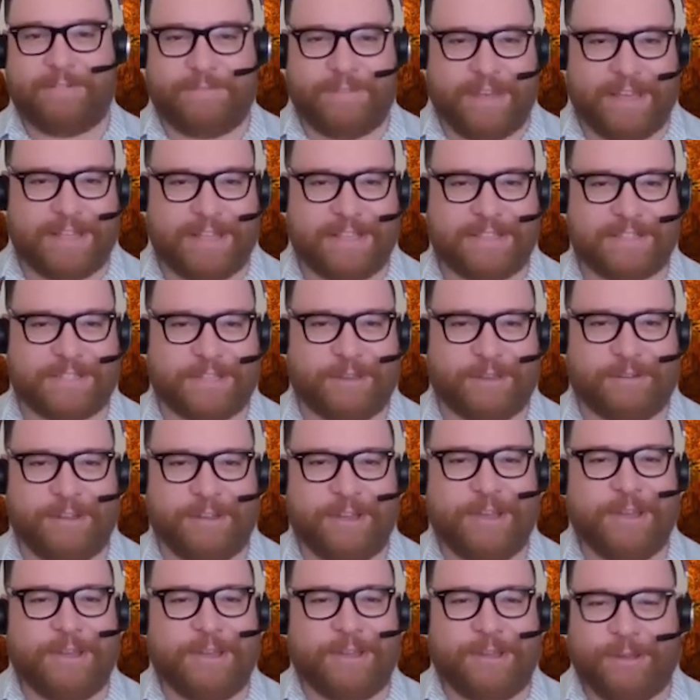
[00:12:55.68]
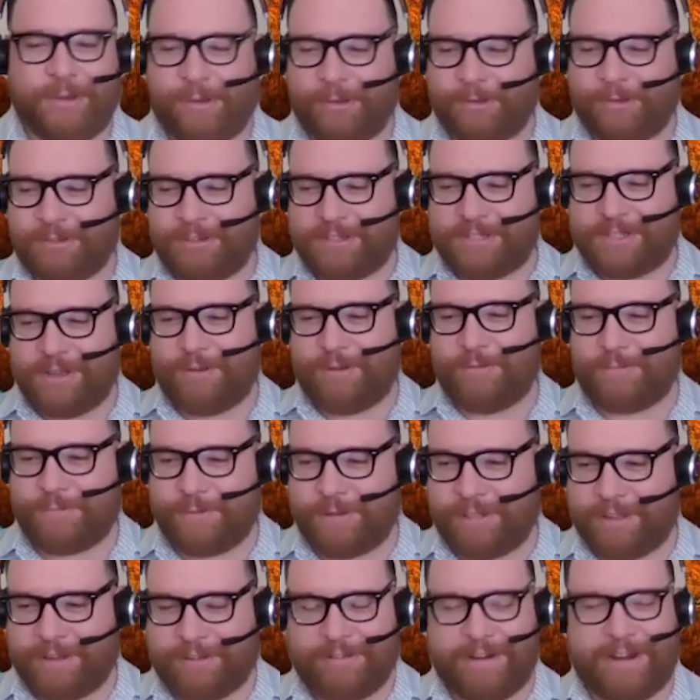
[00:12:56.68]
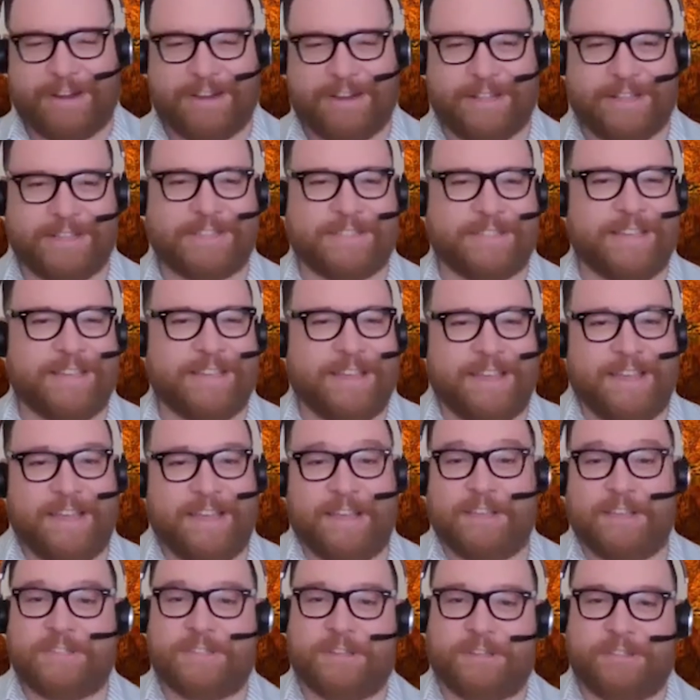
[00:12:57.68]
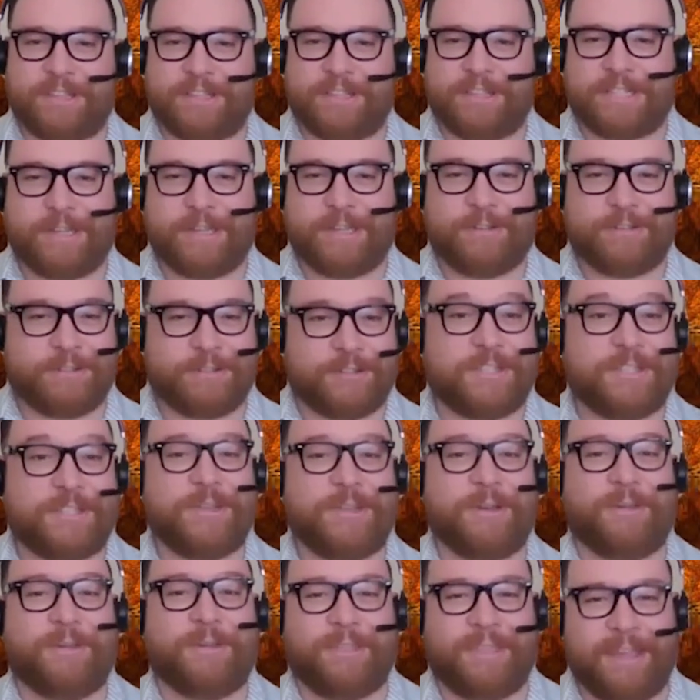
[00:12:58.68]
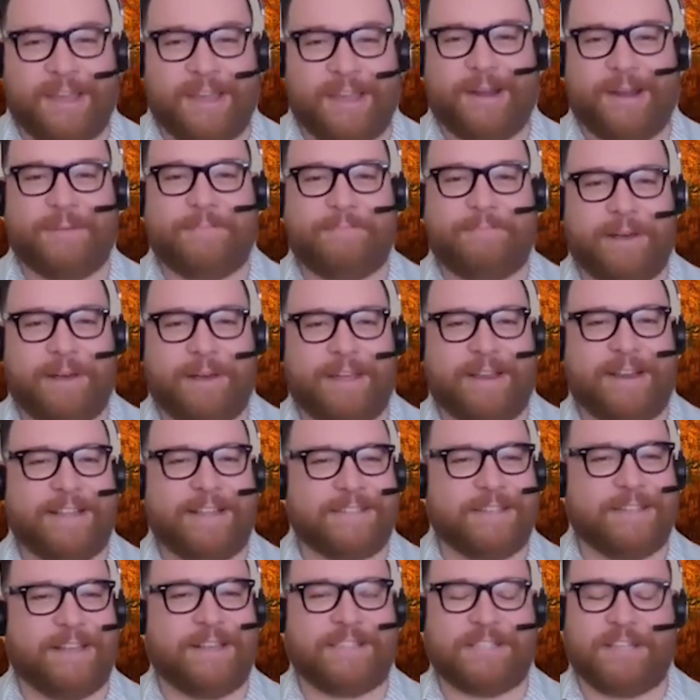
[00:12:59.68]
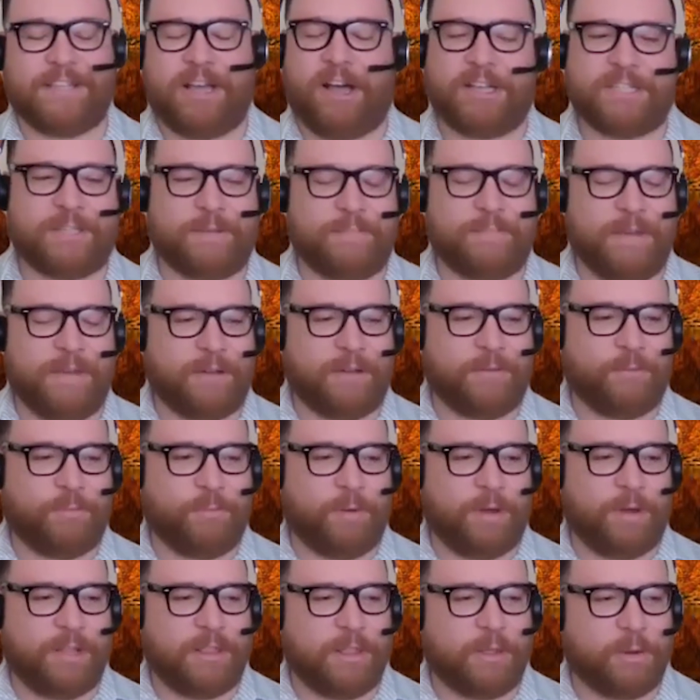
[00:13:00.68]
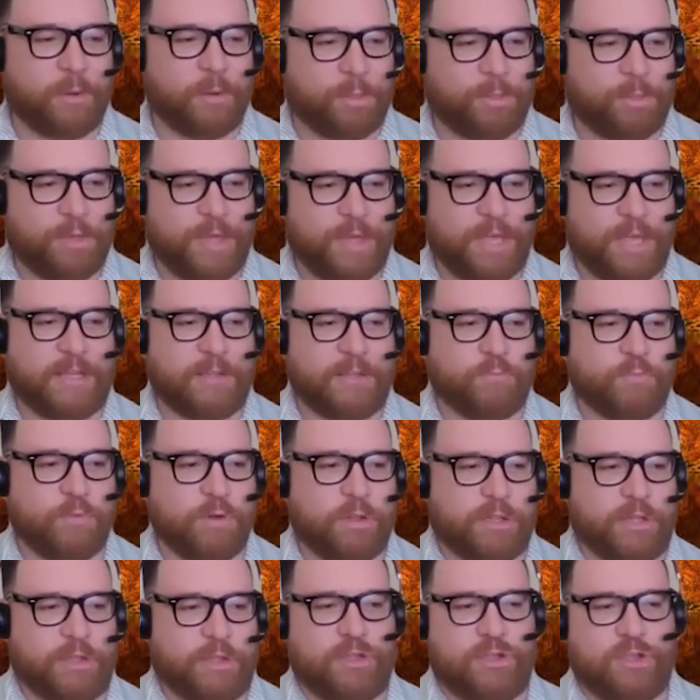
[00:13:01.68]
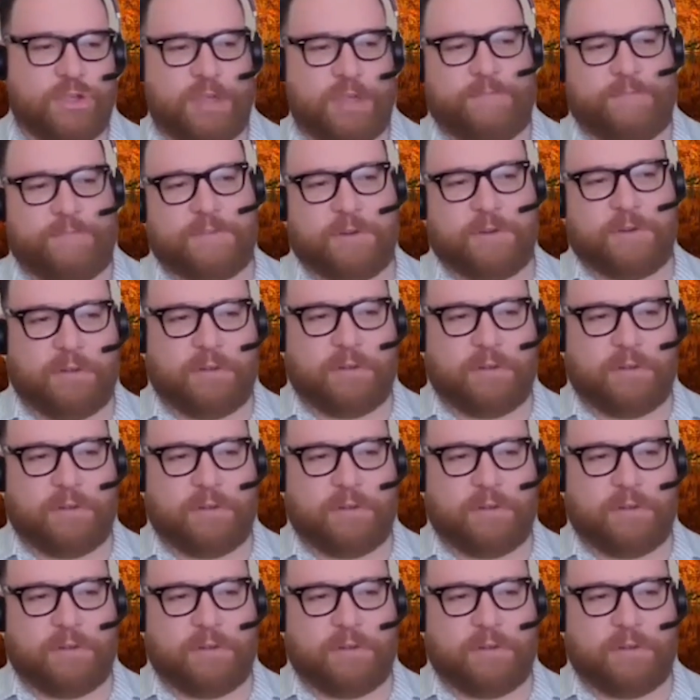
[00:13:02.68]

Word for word: events. You you hold yourself really great. It's so the skills are still there, but it's it's awesome how one little thing could really shift your